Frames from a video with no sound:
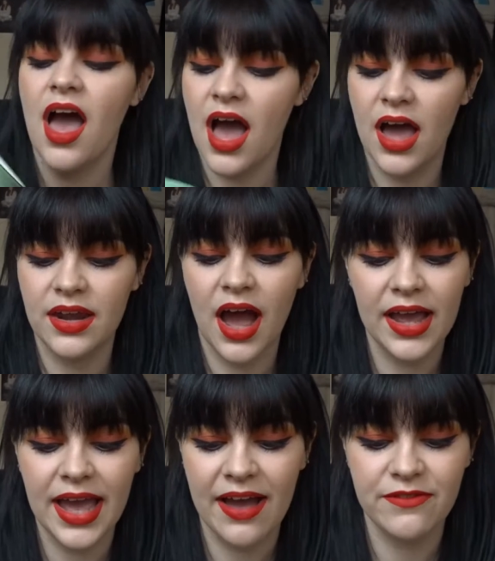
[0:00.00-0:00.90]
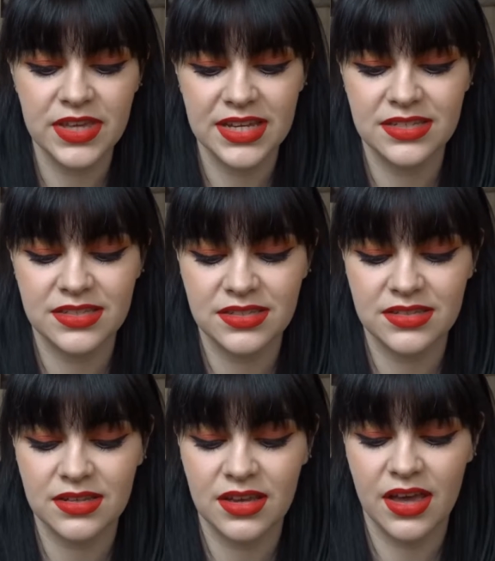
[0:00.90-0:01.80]
and I have
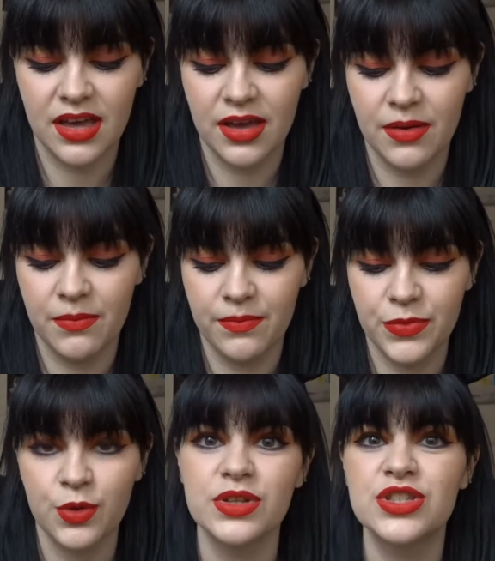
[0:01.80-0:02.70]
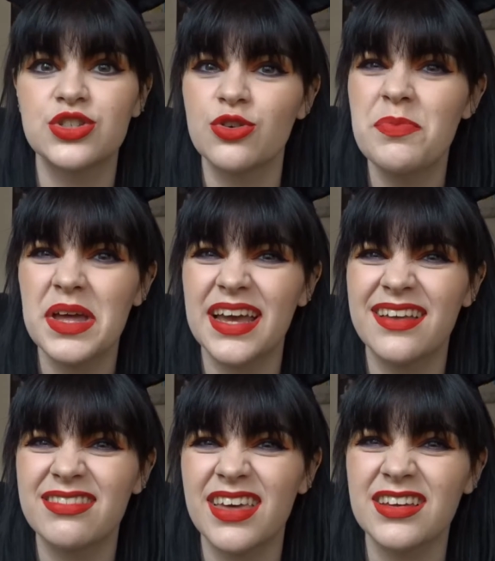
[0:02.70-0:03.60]
this with soup in it
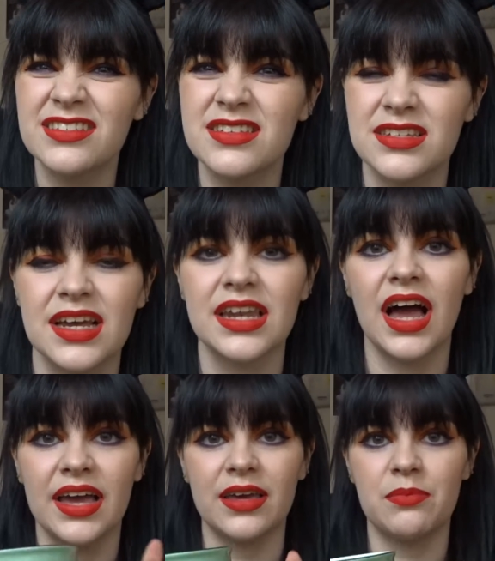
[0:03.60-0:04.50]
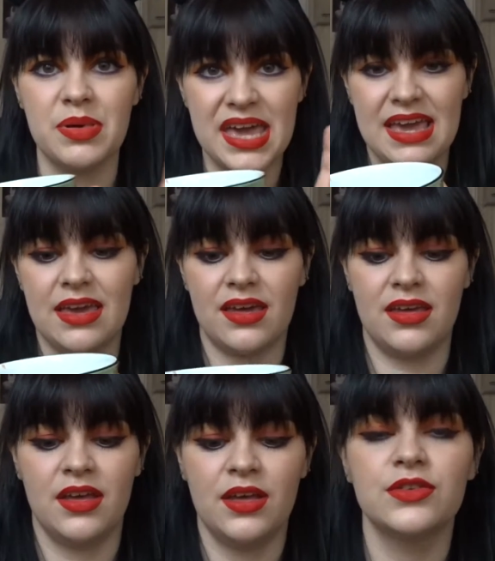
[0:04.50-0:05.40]
and things because I like a big
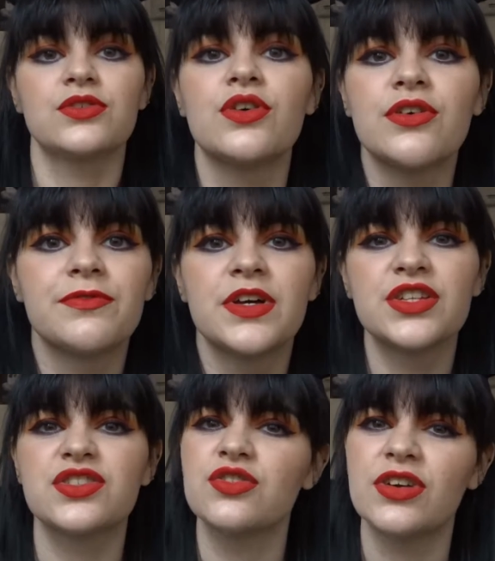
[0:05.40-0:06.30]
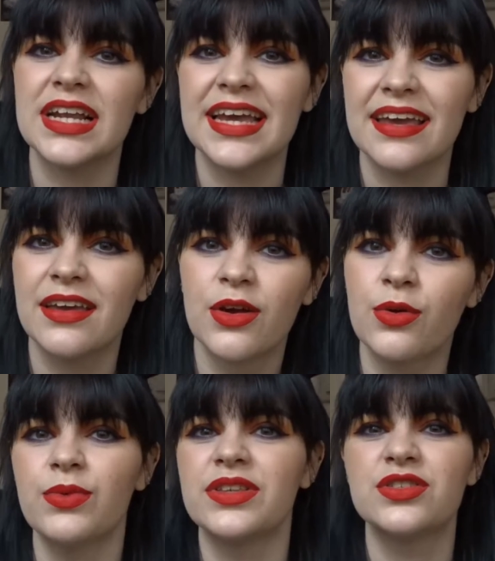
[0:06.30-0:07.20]
sort of snuggly
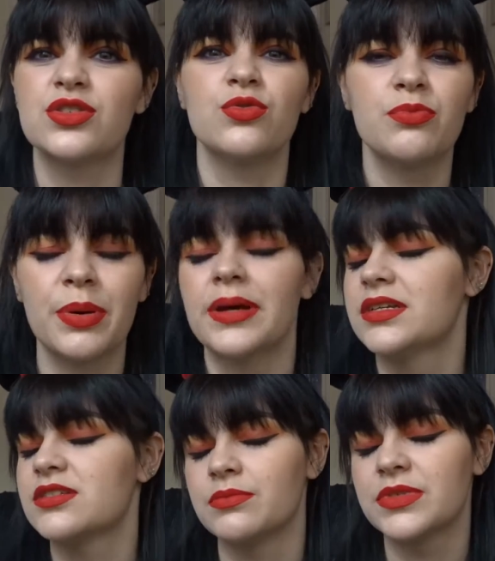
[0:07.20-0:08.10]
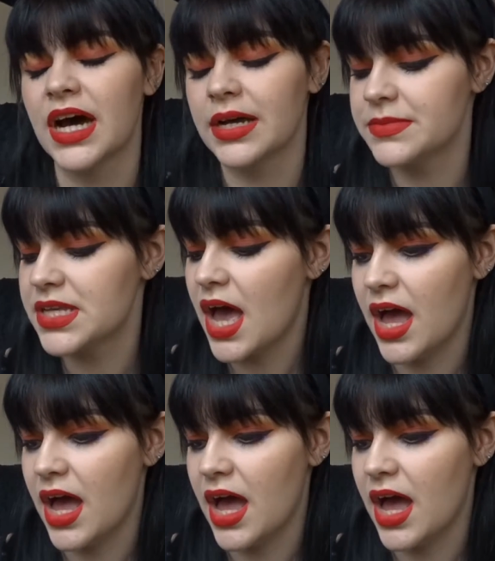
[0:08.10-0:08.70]
with soup sometimes.